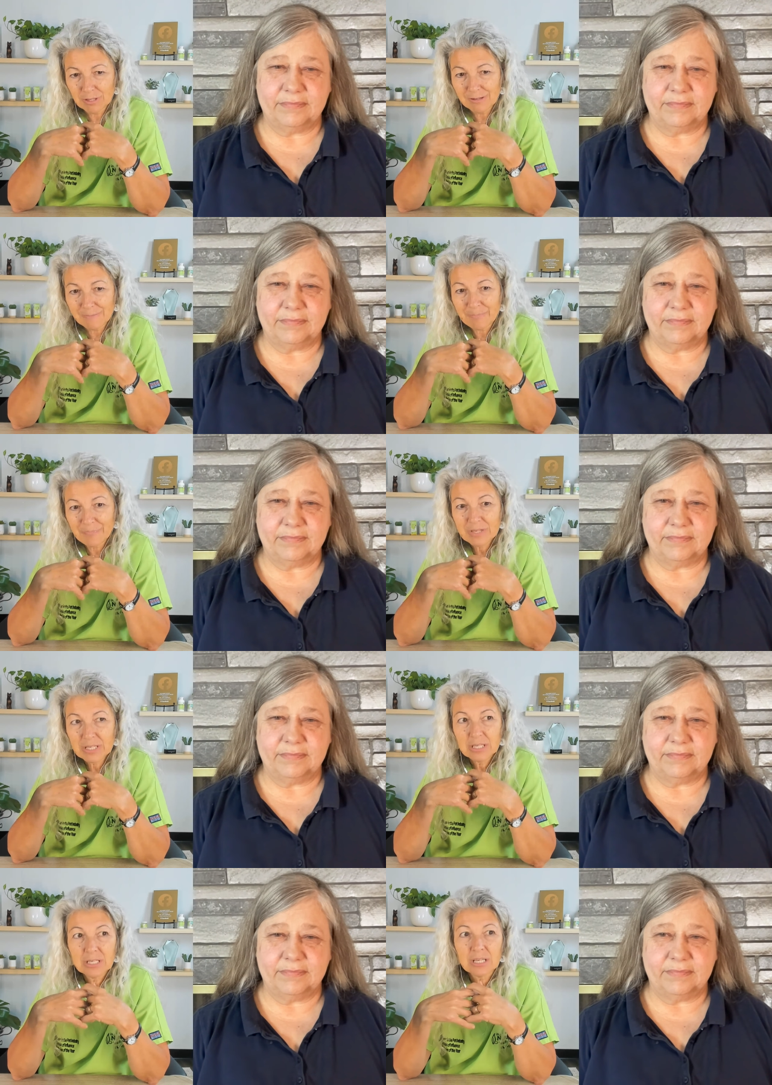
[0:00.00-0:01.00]
Speaker 1: it,
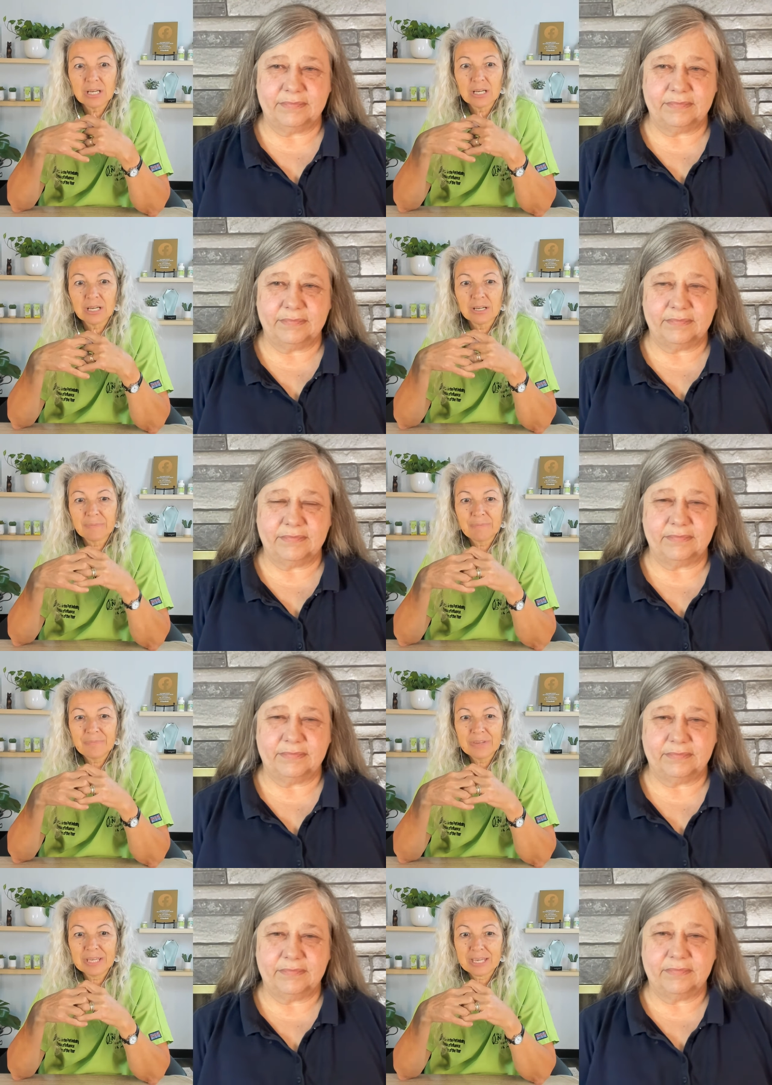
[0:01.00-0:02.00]

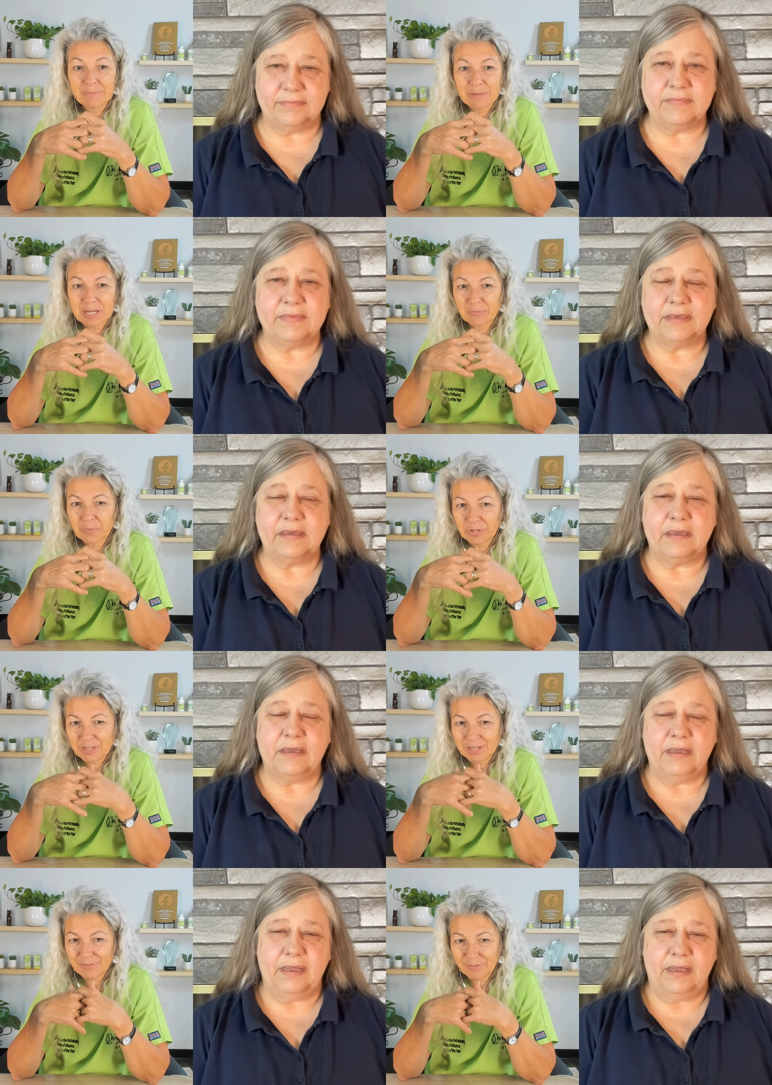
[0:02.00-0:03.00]
um, it can make it
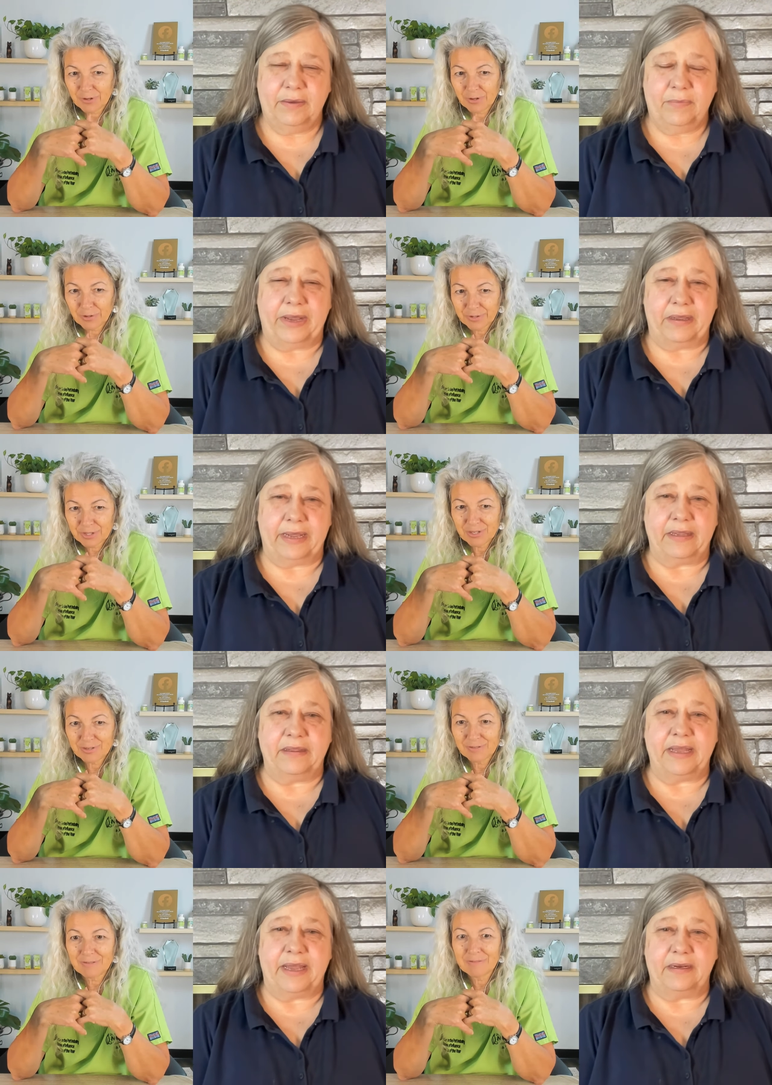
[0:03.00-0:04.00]
really difficult. Well, and to,
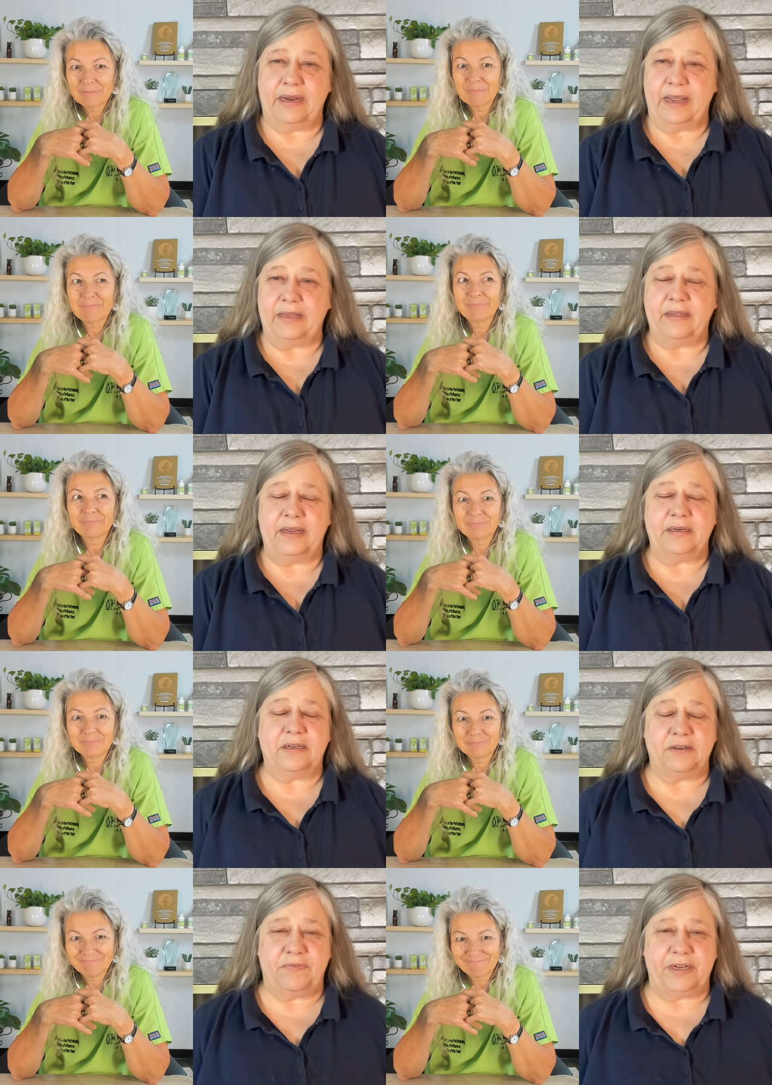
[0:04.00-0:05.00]
then
Speaker 2: and then
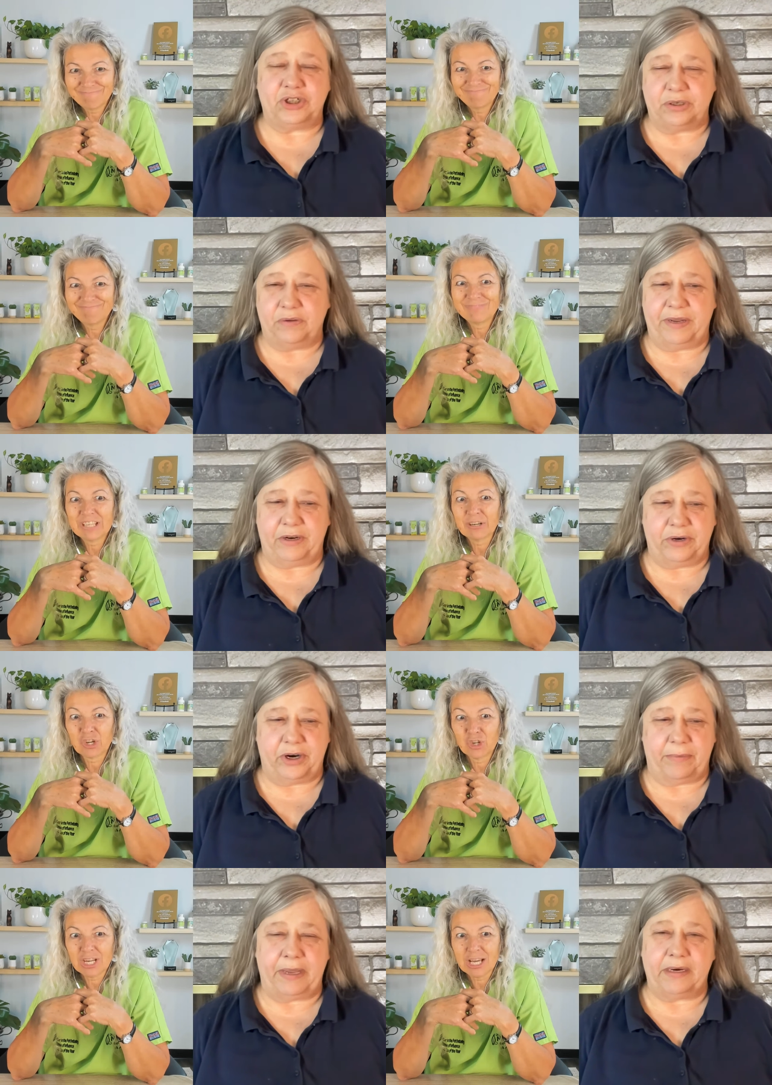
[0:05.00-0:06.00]
conventional
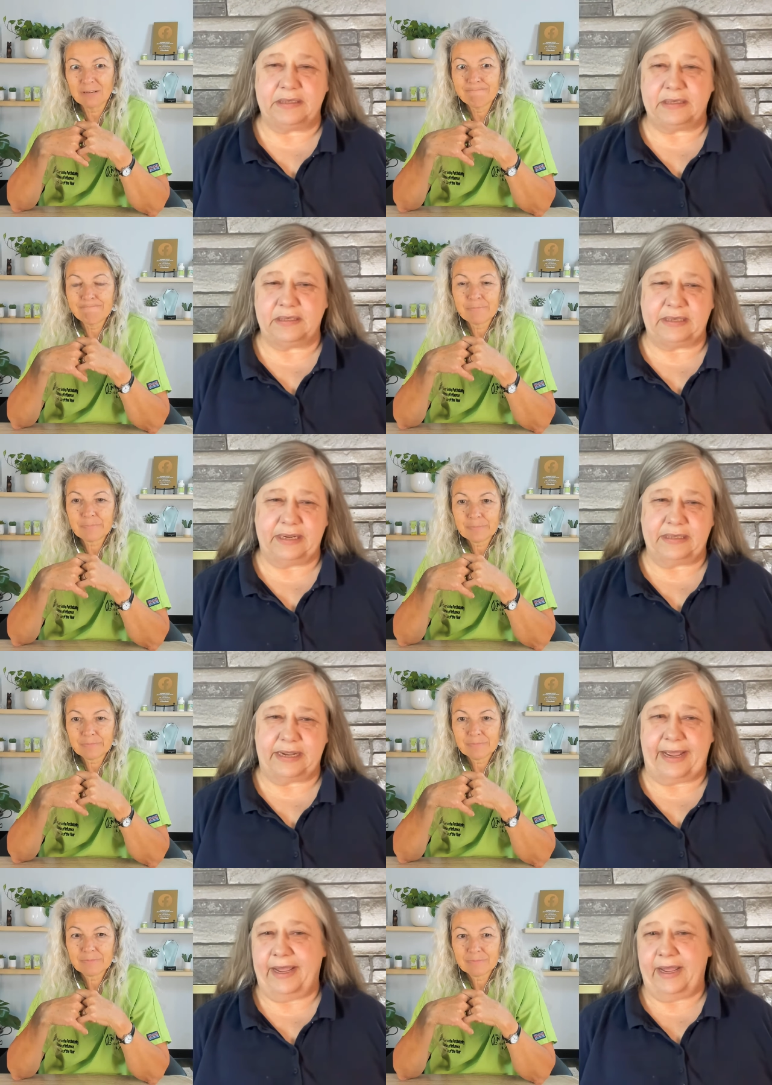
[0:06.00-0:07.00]
veterinary medicine data. says,
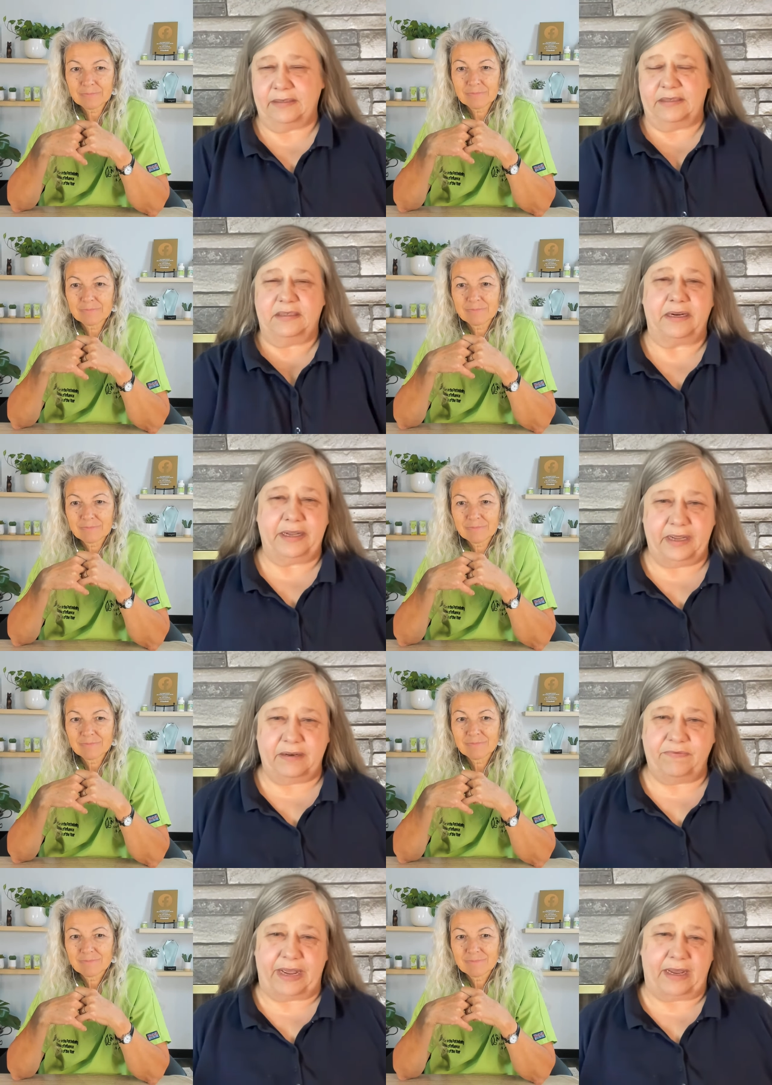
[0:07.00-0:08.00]
"At ah, study
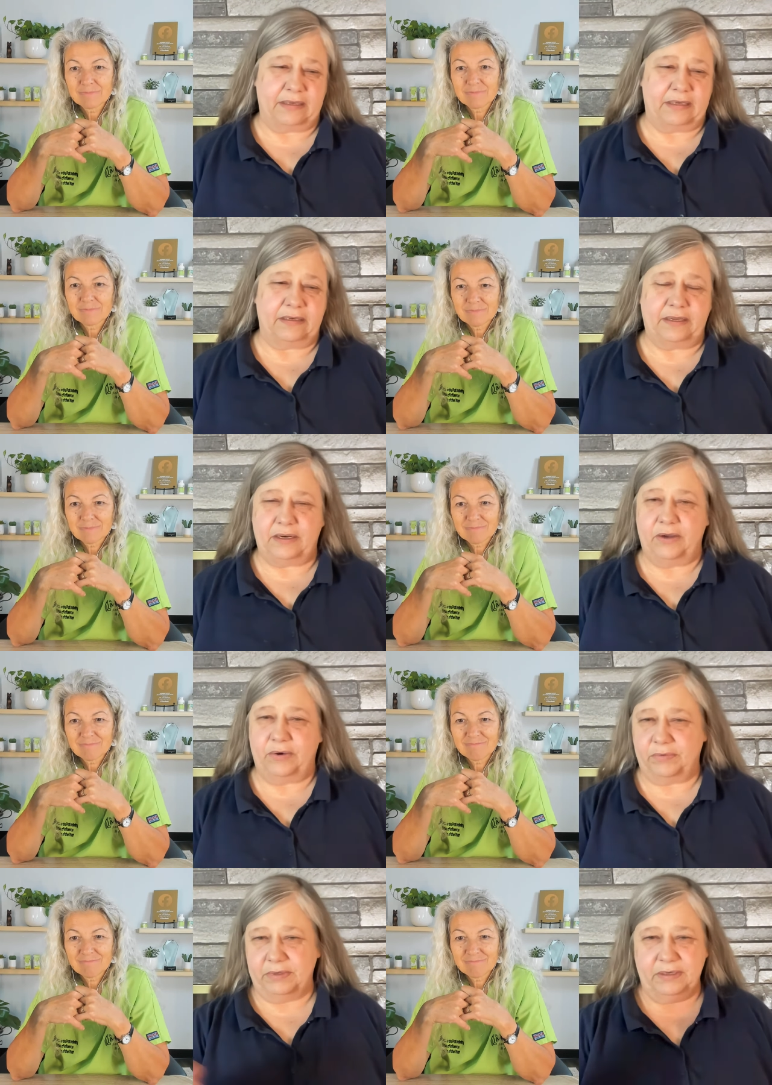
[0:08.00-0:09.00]
invalid." You
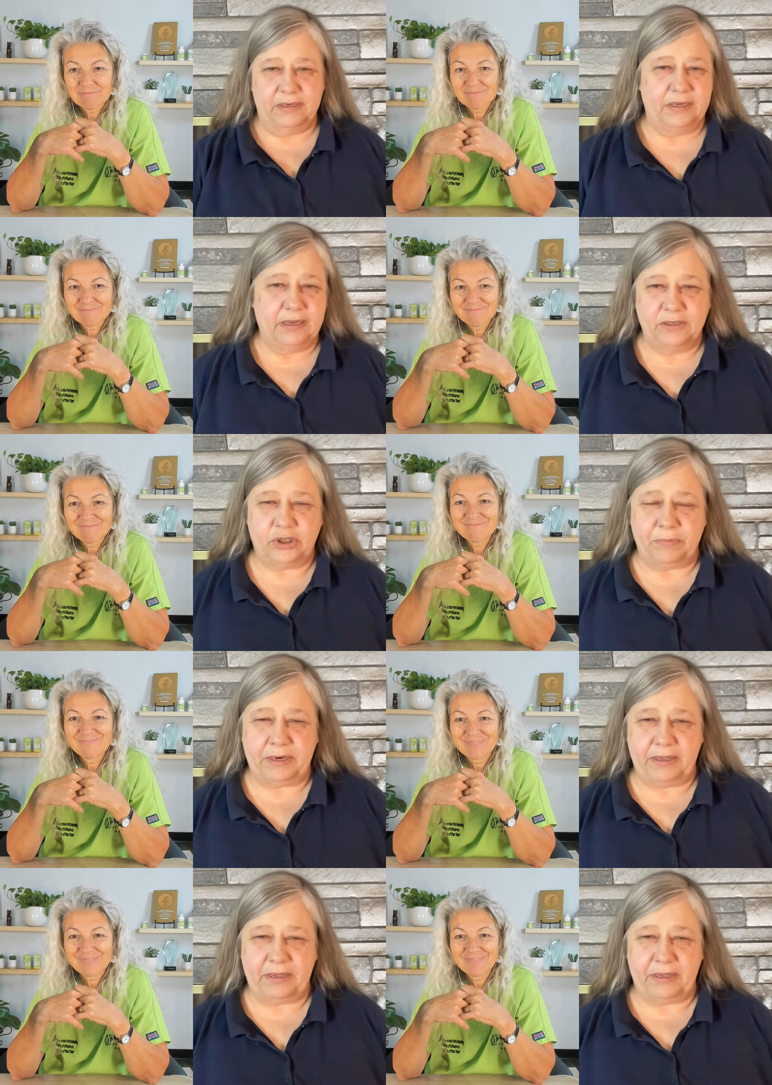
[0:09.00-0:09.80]
know, too many